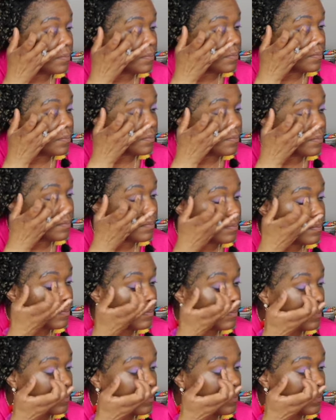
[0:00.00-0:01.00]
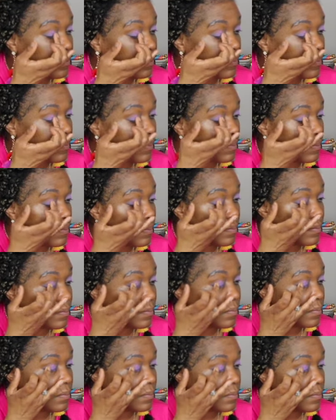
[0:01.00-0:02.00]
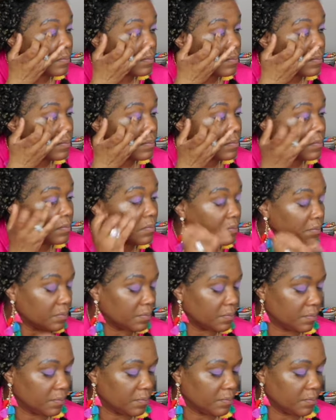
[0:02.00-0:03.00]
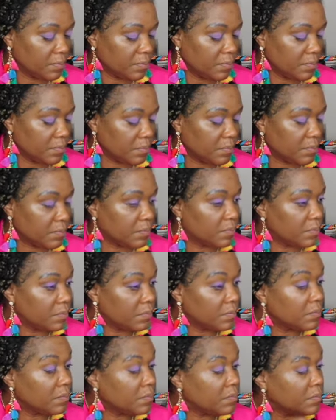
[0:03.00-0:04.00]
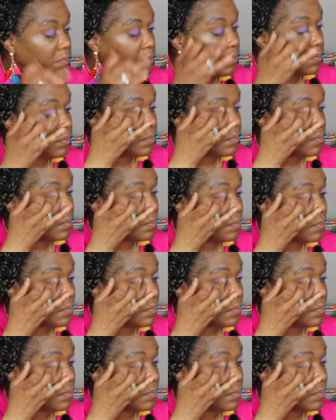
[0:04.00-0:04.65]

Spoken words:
Nobody speaks.